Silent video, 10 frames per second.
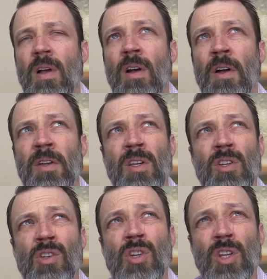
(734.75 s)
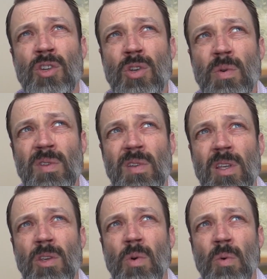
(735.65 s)
Intuits
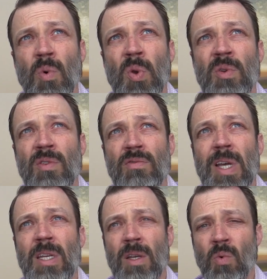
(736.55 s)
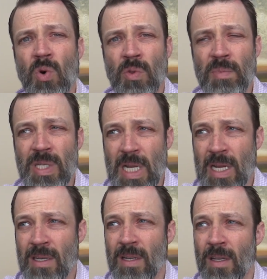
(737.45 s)
that you are worth defending, worth
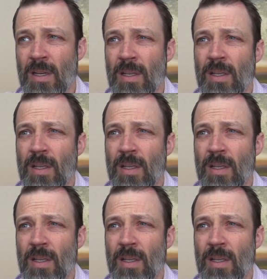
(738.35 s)
protecting.